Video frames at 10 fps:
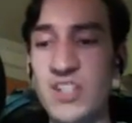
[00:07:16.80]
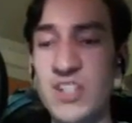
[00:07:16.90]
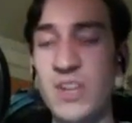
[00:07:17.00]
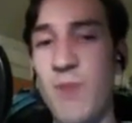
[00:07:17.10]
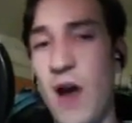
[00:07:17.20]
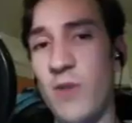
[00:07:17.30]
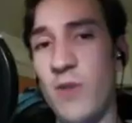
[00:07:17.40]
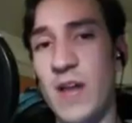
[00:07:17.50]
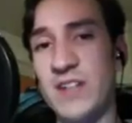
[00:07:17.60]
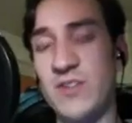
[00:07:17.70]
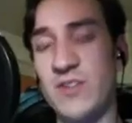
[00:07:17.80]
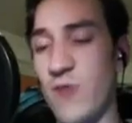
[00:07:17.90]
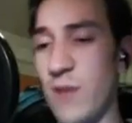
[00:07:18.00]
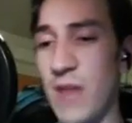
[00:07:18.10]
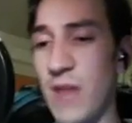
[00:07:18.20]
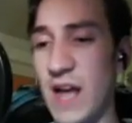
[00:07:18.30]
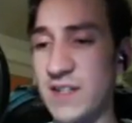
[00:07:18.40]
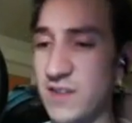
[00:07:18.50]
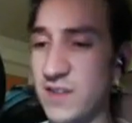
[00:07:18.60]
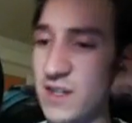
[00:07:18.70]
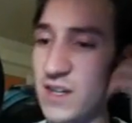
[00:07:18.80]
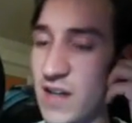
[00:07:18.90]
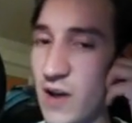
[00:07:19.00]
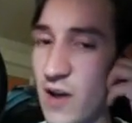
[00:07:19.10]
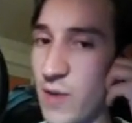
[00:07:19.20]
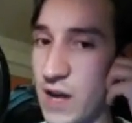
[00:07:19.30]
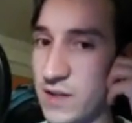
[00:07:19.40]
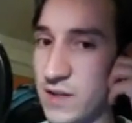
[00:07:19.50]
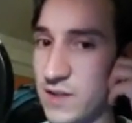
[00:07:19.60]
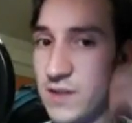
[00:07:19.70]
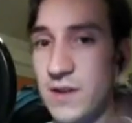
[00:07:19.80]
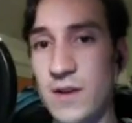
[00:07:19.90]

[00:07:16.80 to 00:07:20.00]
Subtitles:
guess you could Power Blast or Red Blast the counterbalance.